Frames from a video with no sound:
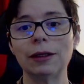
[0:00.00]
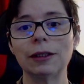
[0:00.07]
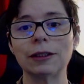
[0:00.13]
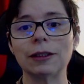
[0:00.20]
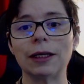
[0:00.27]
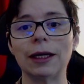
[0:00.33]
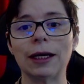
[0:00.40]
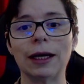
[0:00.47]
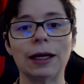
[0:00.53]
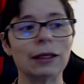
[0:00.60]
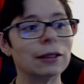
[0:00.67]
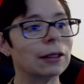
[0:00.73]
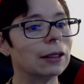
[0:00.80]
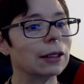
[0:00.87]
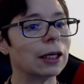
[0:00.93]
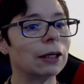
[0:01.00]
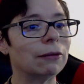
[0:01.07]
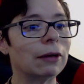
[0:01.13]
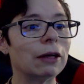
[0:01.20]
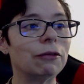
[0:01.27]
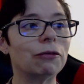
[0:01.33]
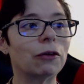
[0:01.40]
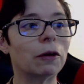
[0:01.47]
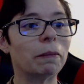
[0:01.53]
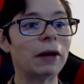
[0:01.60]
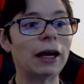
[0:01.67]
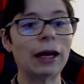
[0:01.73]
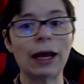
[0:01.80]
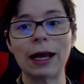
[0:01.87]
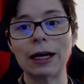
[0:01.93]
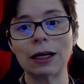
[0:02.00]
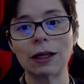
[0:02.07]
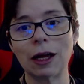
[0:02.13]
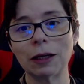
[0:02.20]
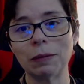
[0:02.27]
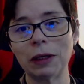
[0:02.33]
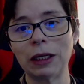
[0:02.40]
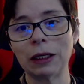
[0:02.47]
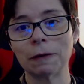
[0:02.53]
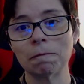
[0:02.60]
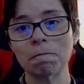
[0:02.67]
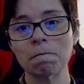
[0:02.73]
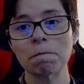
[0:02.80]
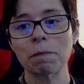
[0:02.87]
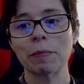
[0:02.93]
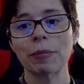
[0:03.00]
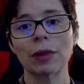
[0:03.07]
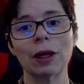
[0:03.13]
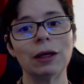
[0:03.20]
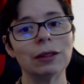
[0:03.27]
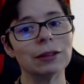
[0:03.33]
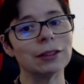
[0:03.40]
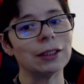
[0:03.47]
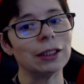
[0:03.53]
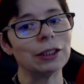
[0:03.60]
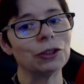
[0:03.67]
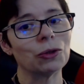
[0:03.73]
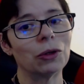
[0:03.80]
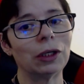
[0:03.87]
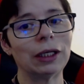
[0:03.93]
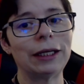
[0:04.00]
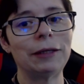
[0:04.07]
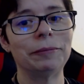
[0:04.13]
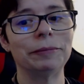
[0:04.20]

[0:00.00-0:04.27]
and uh, get ready for my 8 o'clock meeting. See you shortly.